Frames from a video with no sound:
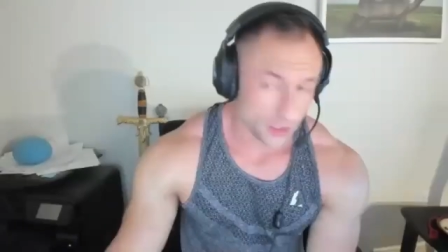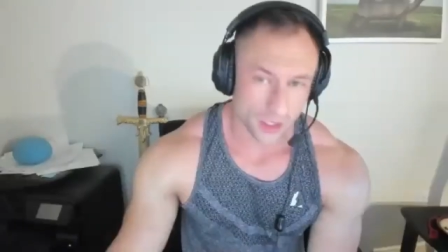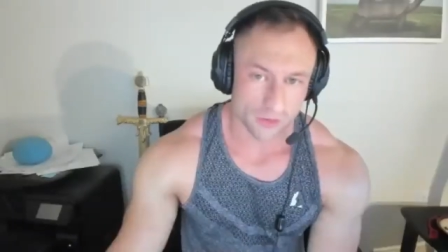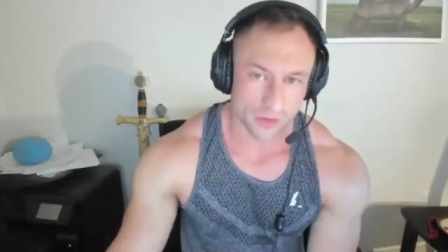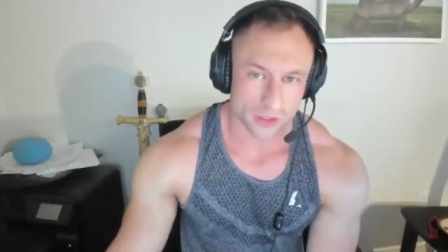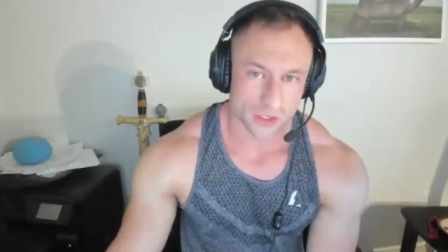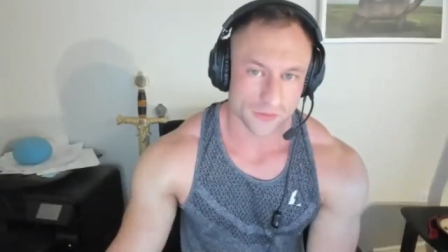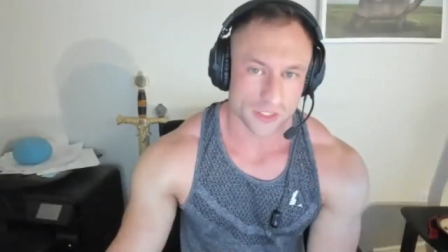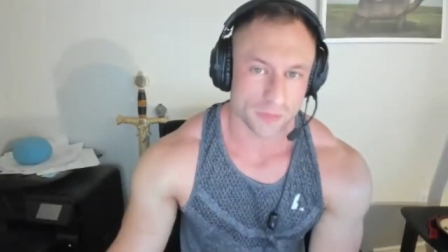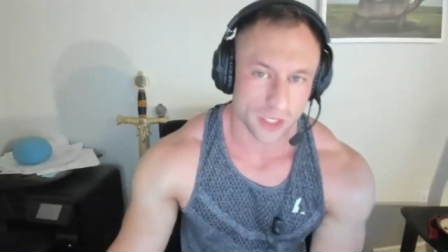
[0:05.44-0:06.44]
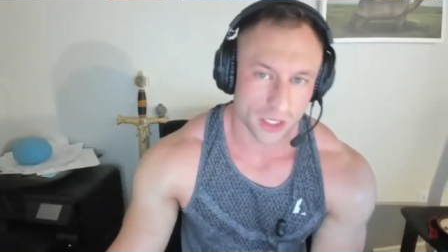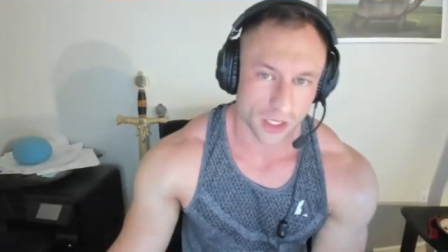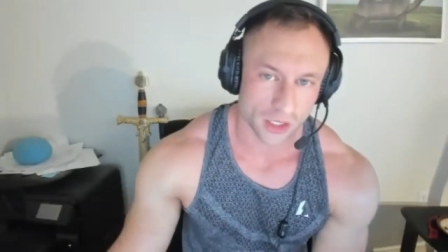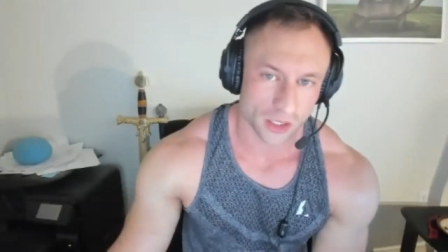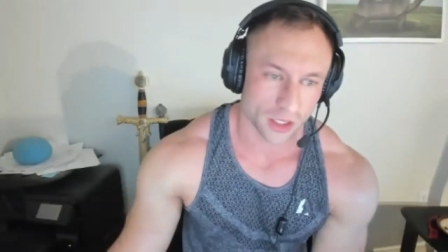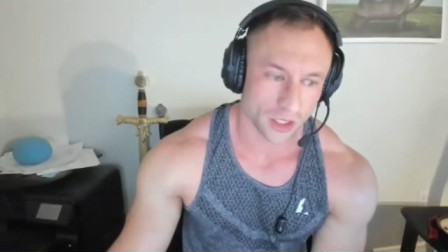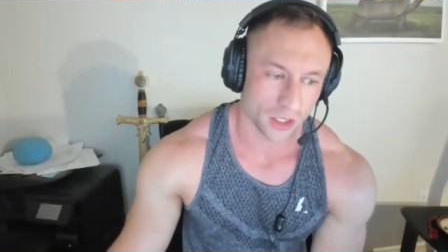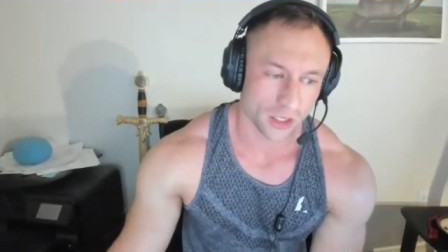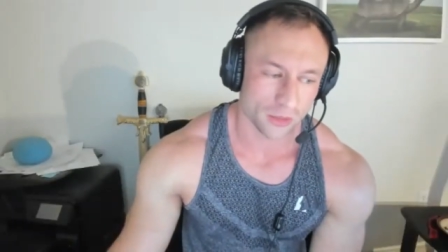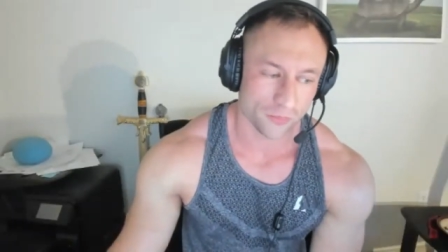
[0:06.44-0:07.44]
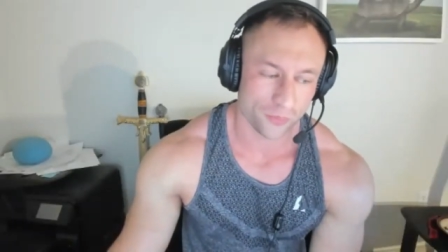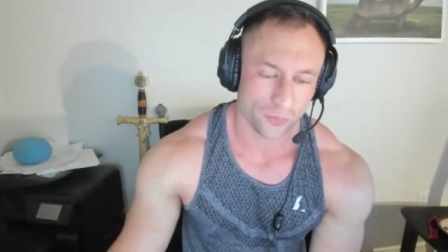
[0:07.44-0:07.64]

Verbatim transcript: good, relatively speaking. Um,